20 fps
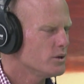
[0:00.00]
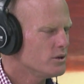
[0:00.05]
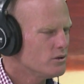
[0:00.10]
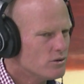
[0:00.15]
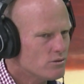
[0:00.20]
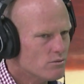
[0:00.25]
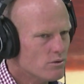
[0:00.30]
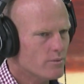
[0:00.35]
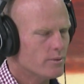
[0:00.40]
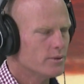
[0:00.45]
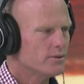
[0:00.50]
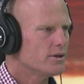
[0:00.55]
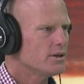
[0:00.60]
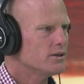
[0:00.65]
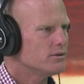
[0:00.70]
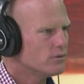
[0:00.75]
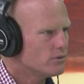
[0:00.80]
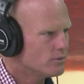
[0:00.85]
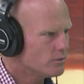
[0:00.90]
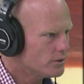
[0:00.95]
We knew we would
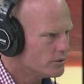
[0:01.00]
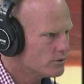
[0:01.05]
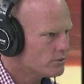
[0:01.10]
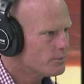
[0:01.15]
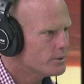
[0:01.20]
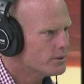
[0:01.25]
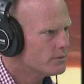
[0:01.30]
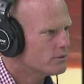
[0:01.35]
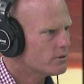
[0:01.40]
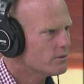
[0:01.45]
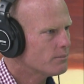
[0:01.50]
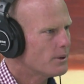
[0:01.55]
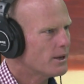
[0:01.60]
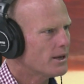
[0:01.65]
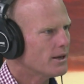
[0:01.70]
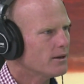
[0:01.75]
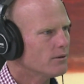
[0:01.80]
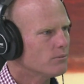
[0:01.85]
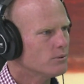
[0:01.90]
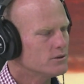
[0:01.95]
need to do a little bit of
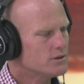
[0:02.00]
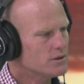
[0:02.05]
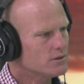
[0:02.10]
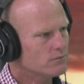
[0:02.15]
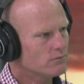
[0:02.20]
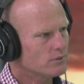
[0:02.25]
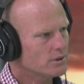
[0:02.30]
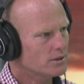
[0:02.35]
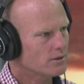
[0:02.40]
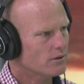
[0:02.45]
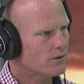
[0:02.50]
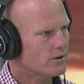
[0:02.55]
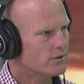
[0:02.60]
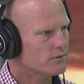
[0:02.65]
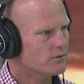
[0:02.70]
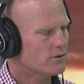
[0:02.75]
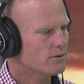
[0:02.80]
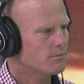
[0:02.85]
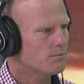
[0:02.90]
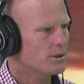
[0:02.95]
repair. We didn't
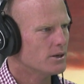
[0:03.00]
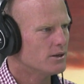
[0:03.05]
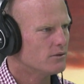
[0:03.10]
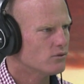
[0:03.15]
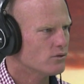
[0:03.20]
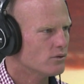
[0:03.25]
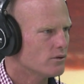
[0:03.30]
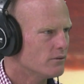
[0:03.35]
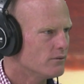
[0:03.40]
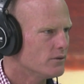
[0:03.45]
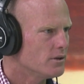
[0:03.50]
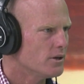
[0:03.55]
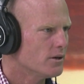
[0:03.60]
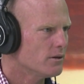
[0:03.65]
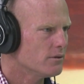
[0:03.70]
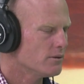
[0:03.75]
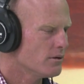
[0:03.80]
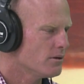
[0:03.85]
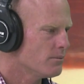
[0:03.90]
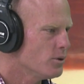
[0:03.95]
realise it'd be sort of,
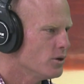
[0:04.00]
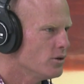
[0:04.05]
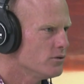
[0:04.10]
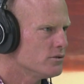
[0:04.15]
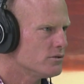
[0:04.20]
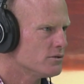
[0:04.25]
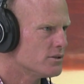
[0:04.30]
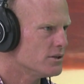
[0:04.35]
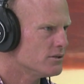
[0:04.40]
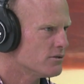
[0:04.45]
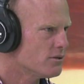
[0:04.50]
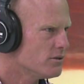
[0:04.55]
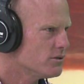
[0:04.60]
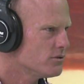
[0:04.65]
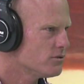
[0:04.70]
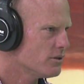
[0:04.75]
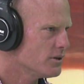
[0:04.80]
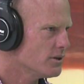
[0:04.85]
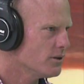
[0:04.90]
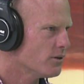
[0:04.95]
emergency
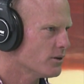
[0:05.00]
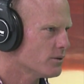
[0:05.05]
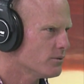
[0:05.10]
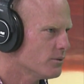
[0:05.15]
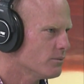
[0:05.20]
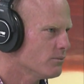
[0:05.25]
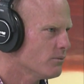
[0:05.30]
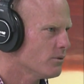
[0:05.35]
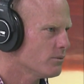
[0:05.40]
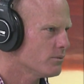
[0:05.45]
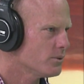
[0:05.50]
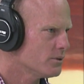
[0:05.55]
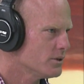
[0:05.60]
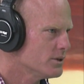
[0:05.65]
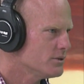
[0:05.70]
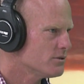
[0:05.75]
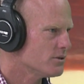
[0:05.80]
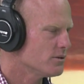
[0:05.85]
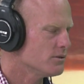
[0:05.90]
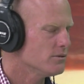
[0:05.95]
surgery like what we're
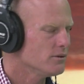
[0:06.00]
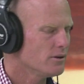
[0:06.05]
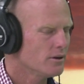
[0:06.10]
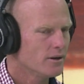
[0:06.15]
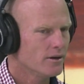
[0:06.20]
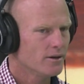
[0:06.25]
into.